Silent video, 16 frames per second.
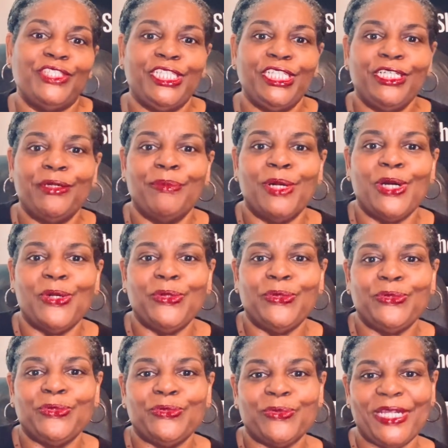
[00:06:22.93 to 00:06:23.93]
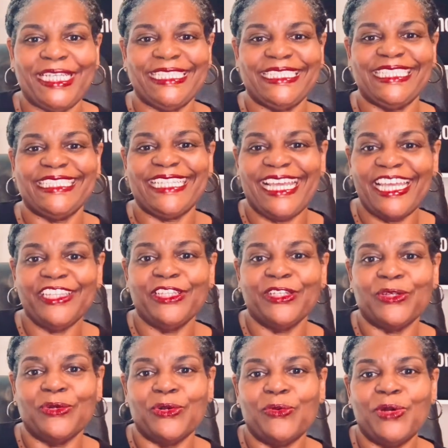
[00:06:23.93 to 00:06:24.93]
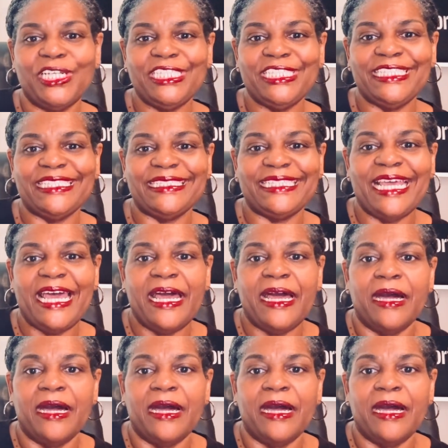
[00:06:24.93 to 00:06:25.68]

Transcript: GMOs raises ethical questions